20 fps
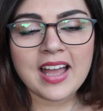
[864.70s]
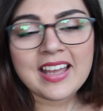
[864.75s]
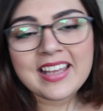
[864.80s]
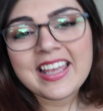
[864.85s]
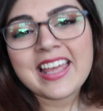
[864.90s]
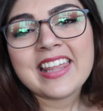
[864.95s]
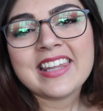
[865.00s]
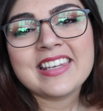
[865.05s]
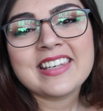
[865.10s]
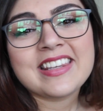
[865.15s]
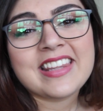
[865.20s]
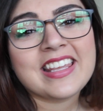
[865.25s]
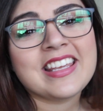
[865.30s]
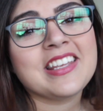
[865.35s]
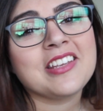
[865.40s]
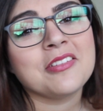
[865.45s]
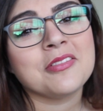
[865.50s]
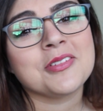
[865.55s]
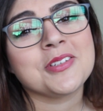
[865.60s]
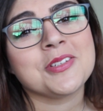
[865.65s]
Again,
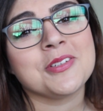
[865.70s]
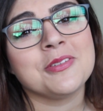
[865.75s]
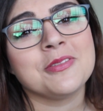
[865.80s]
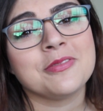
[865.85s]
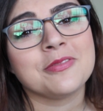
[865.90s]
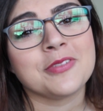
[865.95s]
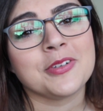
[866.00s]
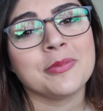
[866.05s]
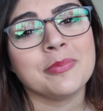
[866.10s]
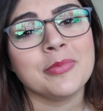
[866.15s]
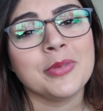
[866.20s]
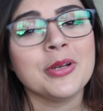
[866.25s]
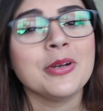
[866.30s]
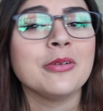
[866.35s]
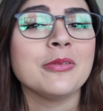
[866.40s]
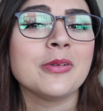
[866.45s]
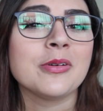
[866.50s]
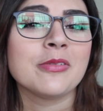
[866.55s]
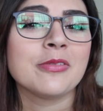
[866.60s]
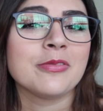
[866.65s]
thank you to
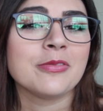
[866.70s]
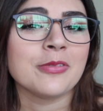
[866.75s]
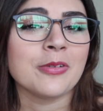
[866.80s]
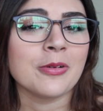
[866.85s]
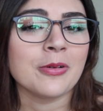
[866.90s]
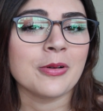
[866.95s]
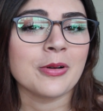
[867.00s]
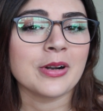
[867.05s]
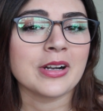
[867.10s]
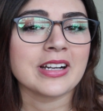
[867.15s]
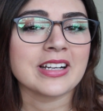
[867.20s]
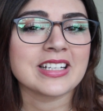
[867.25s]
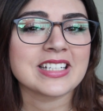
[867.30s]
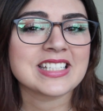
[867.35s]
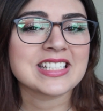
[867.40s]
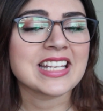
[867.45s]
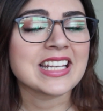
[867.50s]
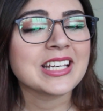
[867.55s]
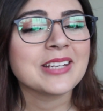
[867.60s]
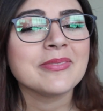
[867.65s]
Firmoo for
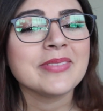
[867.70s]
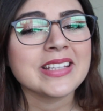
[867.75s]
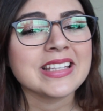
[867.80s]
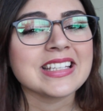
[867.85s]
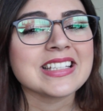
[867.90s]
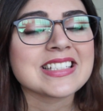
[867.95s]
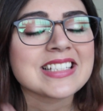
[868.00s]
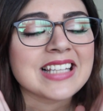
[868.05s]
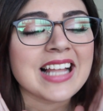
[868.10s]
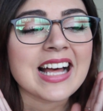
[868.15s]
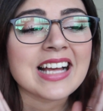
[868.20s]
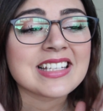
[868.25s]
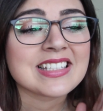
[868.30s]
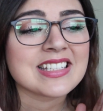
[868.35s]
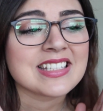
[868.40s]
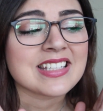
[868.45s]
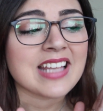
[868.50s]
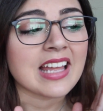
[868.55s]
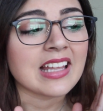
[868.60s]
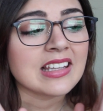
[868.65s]
sending me these
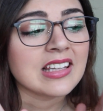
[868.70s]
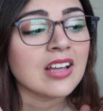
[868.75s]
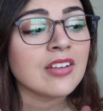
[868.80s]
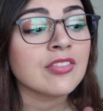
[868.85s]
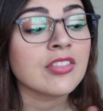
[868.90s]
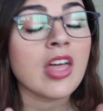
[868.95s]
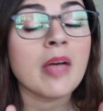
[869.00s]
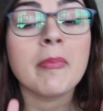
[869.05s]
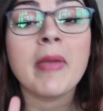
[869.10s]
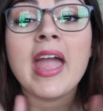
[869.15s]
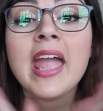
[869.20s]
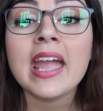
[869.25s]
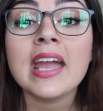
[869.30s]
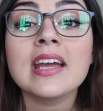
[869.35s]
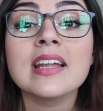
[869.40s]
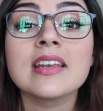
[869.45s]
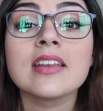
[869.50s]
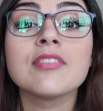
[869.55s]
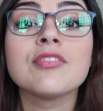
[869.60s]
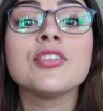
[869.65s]
glasses. I love them,
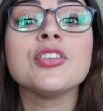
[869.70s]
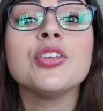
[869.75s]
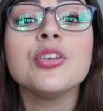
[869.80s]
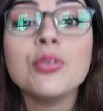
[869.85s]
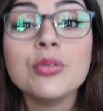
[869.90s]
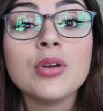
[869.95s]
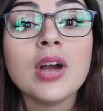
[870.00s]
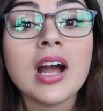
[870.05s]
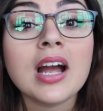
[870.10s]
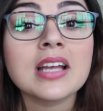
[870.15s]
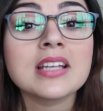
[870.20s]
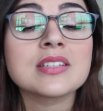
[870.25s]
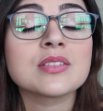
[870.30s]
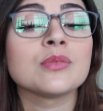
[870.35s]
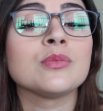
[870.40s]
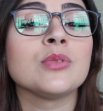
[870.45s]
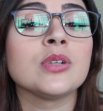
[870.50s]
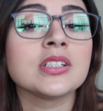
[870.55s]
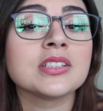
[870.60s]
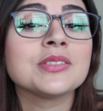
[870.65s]
and if you guys
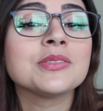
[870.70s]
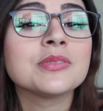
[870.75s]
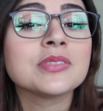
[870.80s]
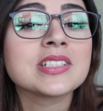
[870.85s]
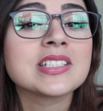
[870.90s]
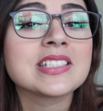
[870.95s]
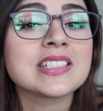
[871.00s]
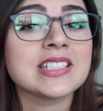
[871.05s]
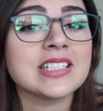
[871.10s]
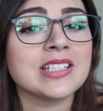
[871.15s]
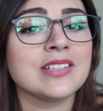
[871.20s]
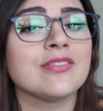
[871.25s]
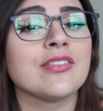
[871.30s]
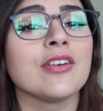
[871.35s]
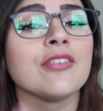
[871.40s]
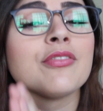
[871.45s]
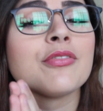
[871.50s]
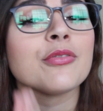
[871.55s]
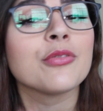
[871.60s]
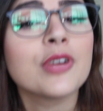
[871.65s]
want to receive
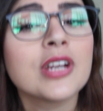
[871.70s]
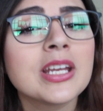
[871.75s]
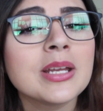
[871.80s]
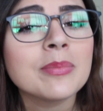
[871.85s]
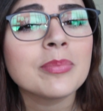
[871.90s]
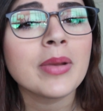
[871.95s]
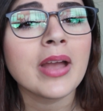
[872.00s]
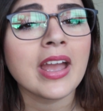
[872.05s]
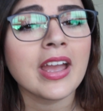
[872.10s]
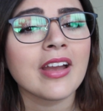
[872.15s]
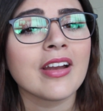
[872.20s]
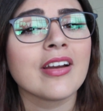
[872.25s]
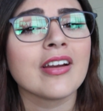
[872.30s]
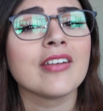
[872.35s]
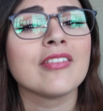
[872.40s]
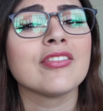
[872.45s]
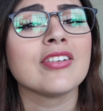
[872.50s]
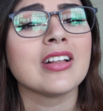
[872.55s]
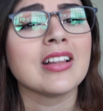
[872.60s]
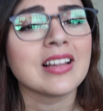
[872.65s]
a free pair
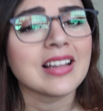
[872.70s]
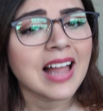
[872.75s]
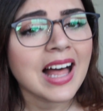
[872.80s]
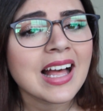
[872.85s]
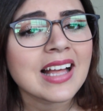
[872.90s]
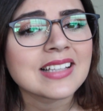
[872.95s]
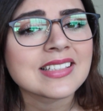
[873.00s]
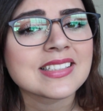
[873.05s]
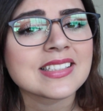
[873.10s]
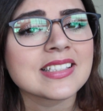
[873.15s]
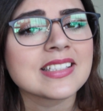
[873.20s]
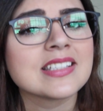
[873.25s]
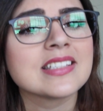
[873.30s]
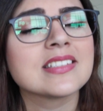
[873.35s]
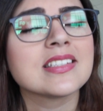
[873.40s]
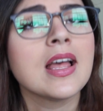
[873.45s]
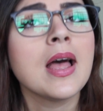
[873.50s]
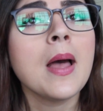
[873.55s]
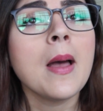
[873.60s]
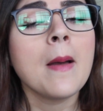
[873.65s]
of
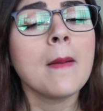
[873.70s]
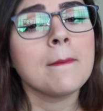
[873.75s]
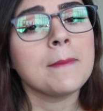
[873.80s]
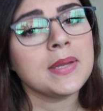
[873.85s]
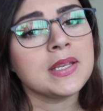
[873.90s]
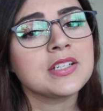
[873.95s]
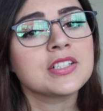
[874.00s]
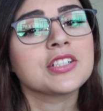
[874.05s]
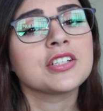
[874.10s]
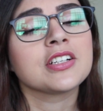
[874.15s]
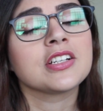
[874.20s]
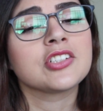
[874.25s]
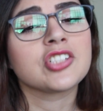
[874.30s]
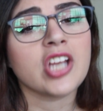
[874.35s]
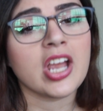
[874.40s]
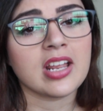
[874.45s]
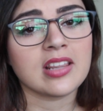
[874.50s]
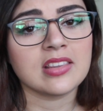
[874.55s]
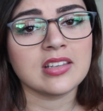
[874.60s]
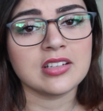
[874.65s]
glasses, be sure to
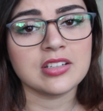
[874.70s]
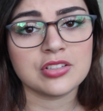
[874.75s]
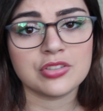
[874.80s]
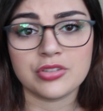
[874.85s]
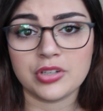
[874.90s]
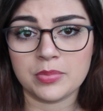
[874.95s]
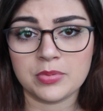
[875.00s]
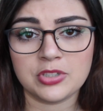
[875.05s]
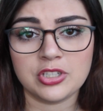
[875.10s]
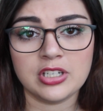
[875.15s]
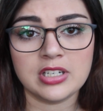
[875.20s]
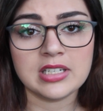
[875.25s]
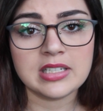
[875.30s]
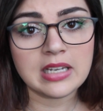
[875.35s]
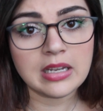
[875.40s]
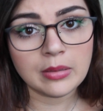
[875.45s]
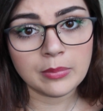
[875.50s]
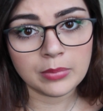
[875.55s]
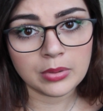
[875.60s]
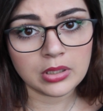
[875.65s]
check the description
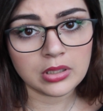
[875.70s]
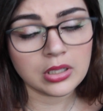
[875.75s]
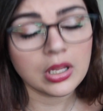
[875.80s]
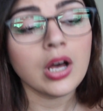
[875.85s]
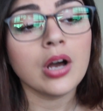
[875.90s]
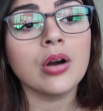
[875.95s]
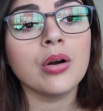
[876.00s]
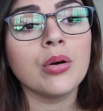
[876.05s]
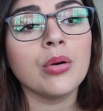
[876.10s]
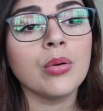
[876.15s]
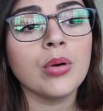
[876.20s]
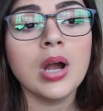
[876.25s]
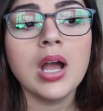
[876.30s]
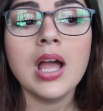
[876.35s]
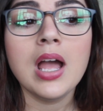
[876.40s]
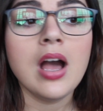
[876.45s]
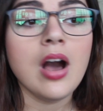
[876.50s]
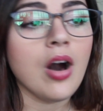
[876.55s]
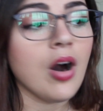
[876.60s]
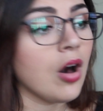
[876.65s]
down below.
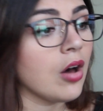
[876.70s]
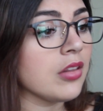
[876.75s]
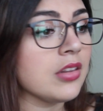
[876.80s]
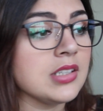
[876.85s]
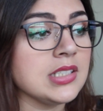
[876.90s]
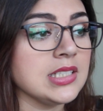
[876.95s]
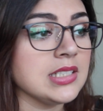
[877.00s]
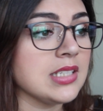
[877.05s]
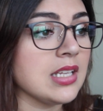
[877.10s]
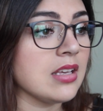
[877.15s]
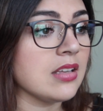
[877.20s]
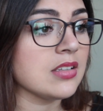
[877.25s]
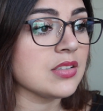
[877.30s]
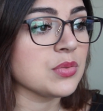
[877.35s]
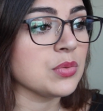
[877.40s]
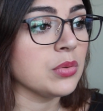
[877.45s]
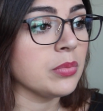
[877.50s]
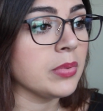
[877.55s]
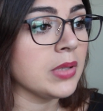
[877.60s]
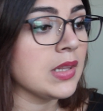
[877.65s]
All the
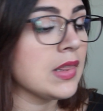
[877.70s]
details will be